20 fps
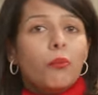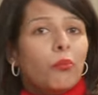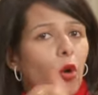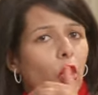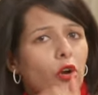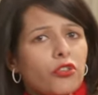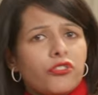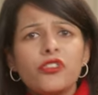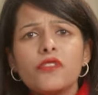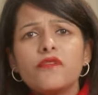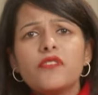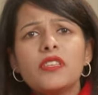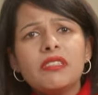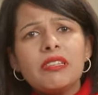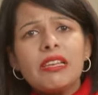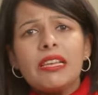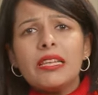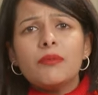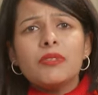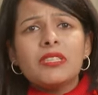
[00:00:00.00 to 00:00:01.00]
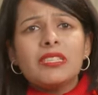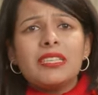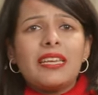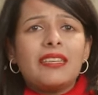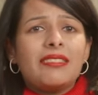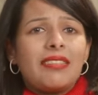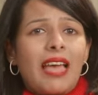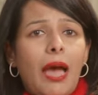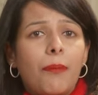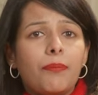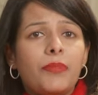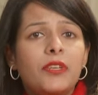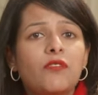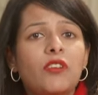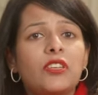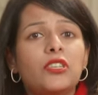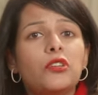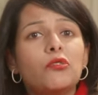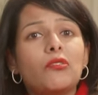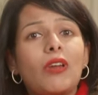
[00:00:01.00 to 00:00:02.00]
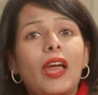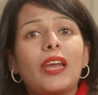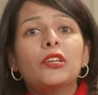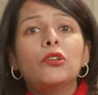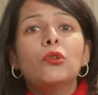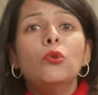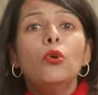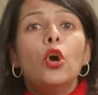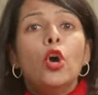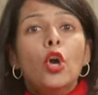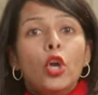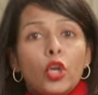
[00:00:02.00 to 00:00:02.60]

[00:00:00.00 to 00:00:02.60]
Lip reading: Most of the silly mistakes happen when you try to